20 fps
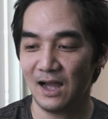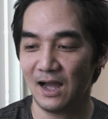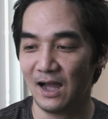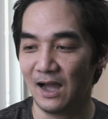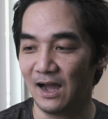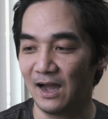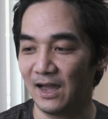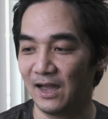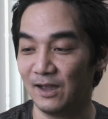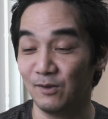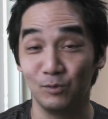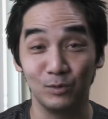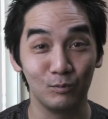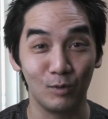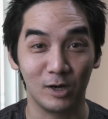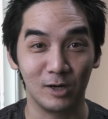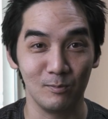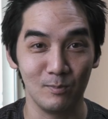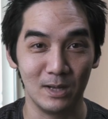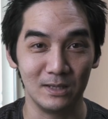I would
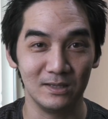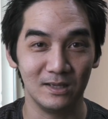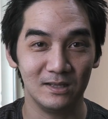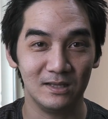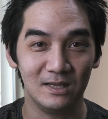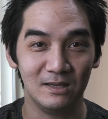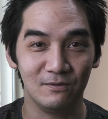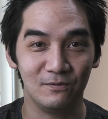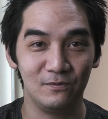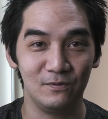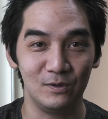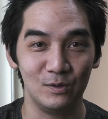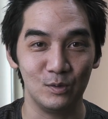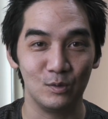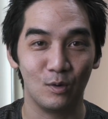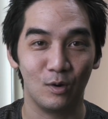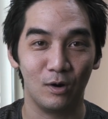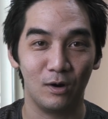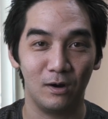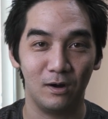recommend it if
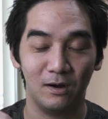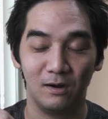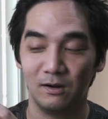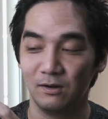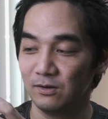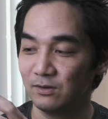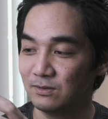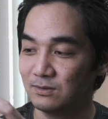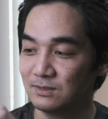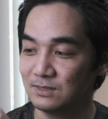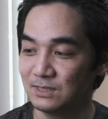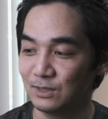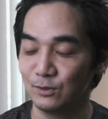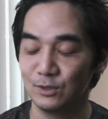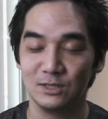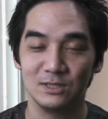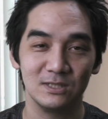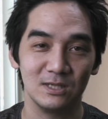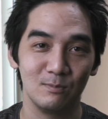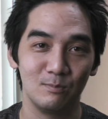you are
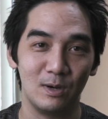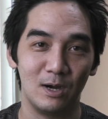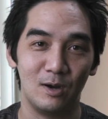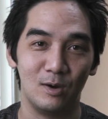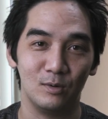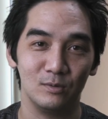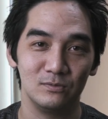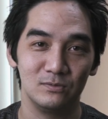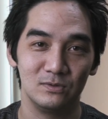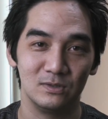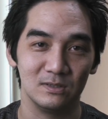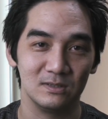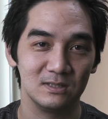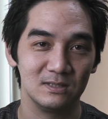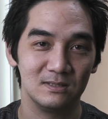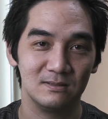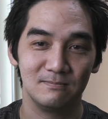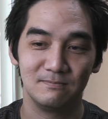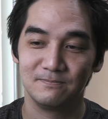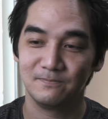serious about
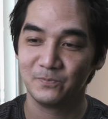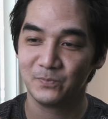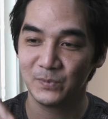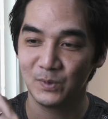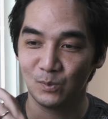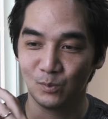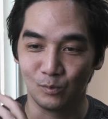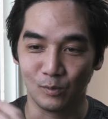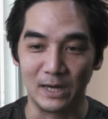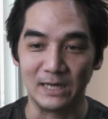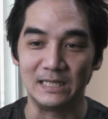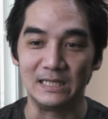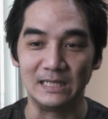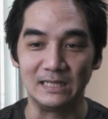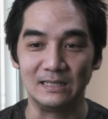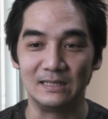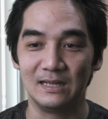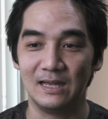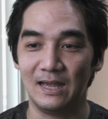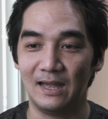just
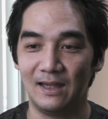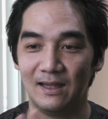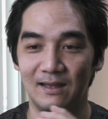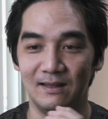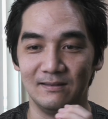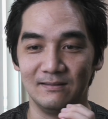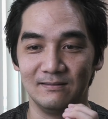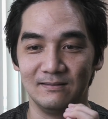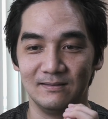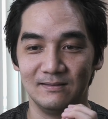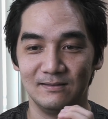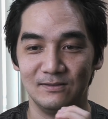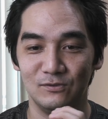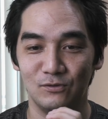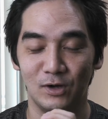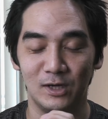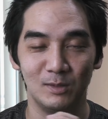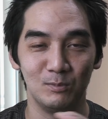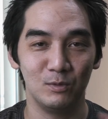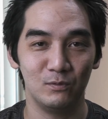writing and
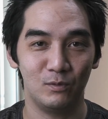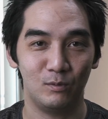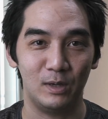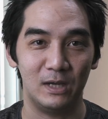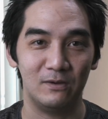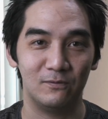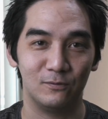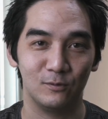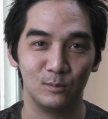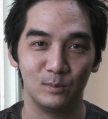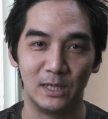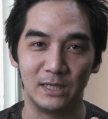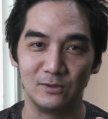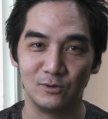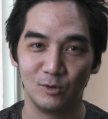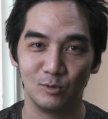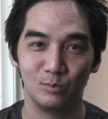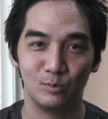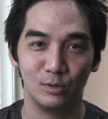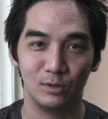trying to move away from like
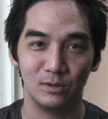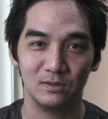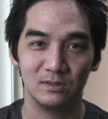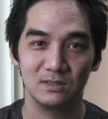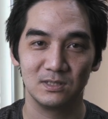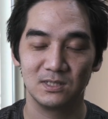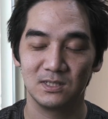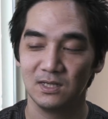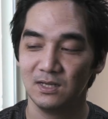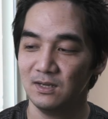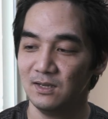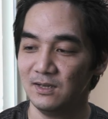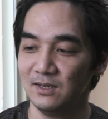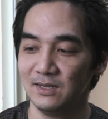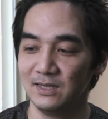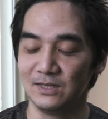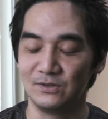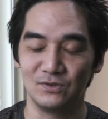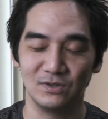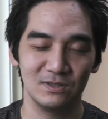notebooks.
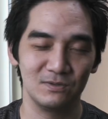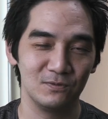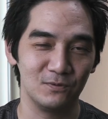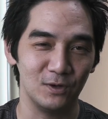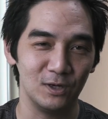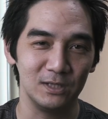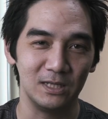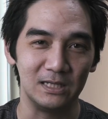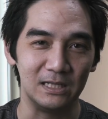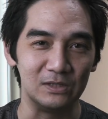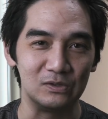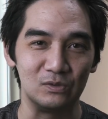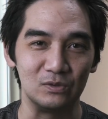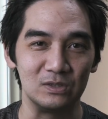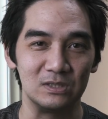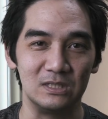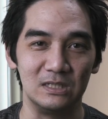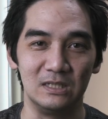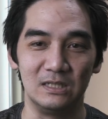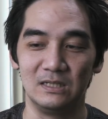It's just fun and
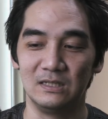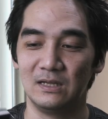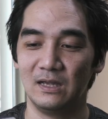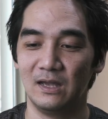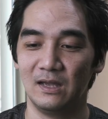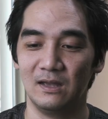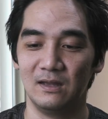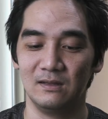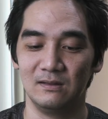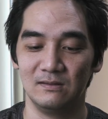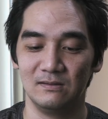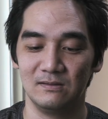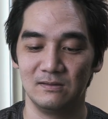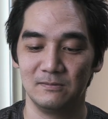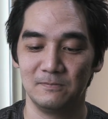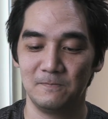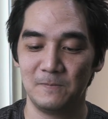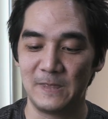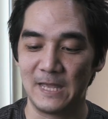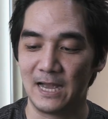interesting, and
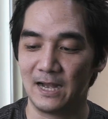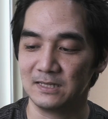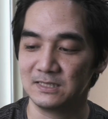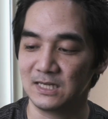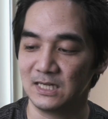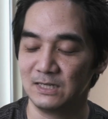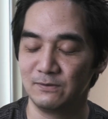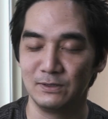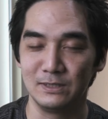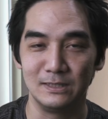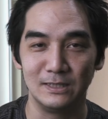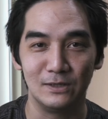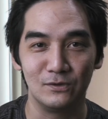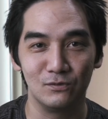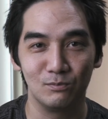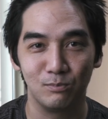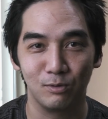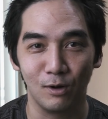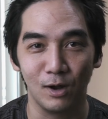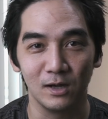yeah, it's kind of a
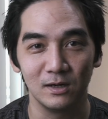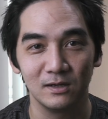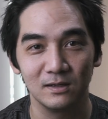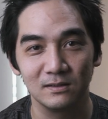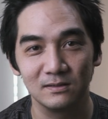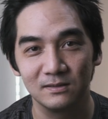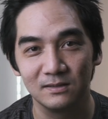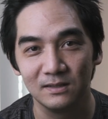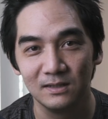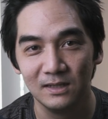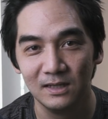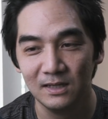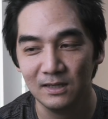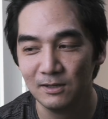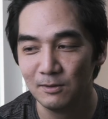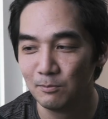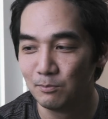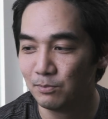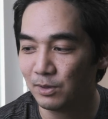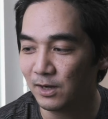niche product,
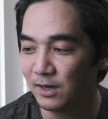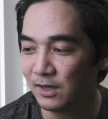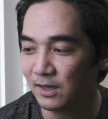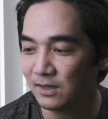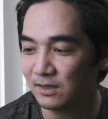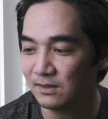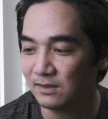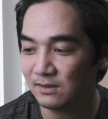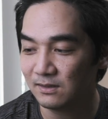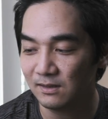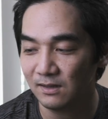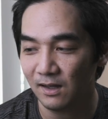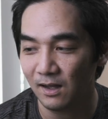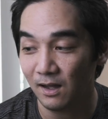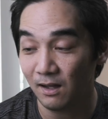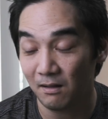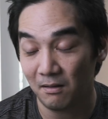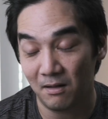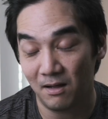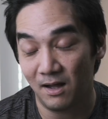but
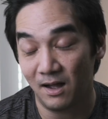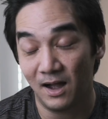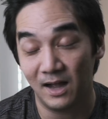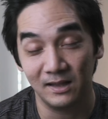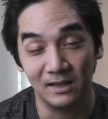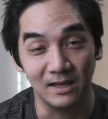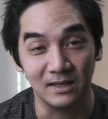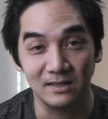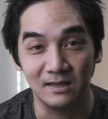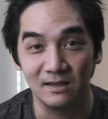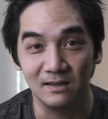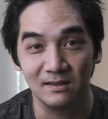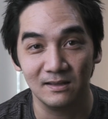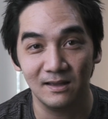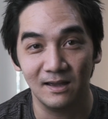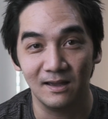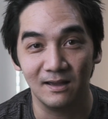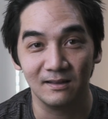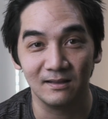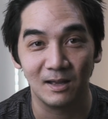I like it
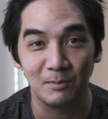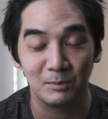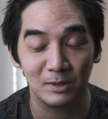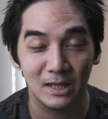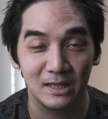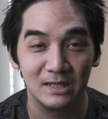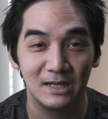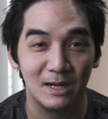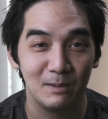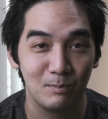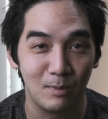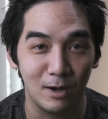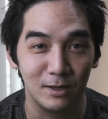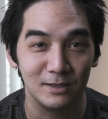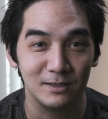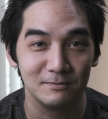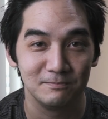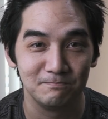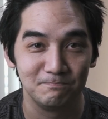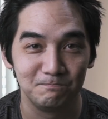and I'm glad that I bought
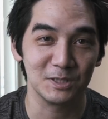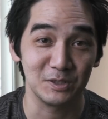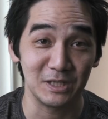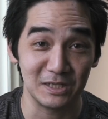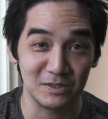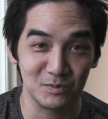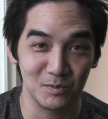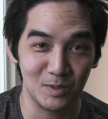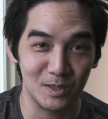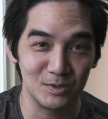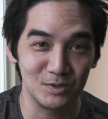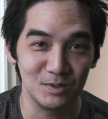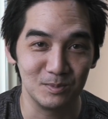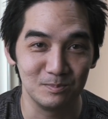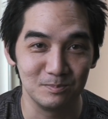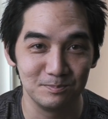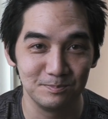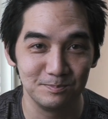it. So thanks for watching.